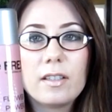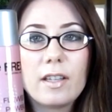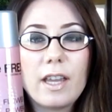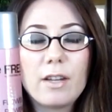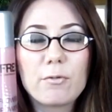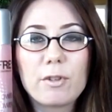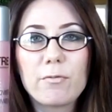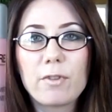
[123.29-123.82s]

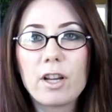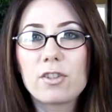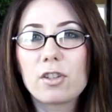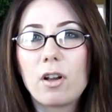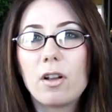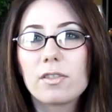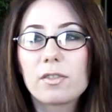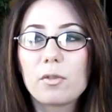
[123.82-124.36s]
And Refresh
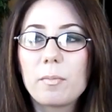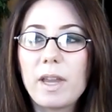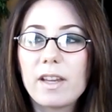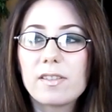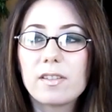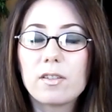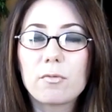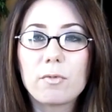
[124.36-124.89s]
also
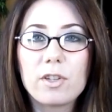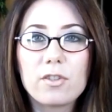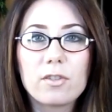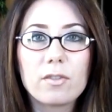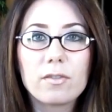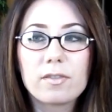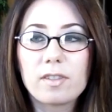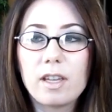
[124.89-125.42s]
makes an
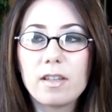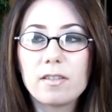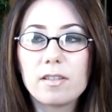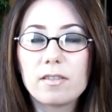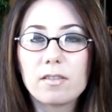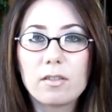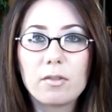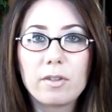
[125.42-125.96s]
original scent.
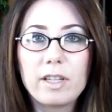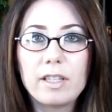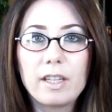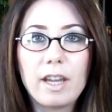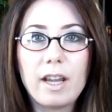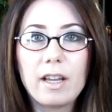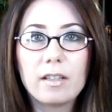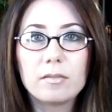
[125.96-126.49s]
It's a green
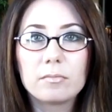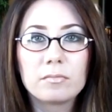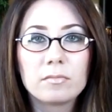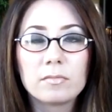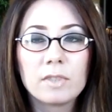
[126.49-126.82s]
can.